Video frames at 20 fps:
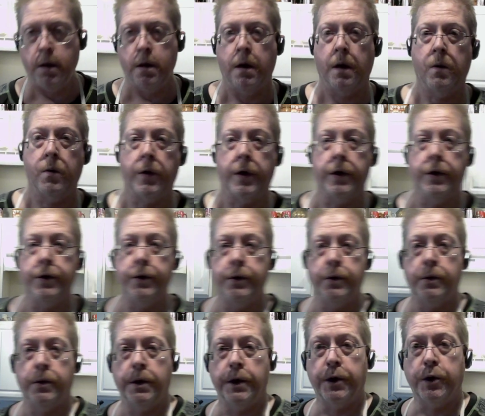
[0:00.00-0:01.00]
all we're going to
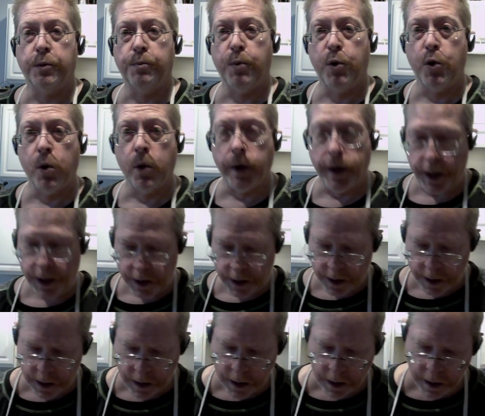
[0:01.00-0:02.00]
do is pour in
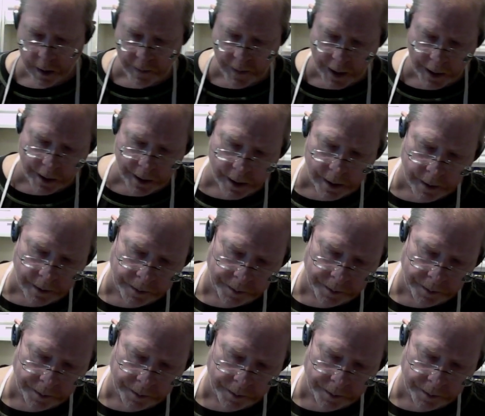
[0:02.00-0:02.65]
our vodka.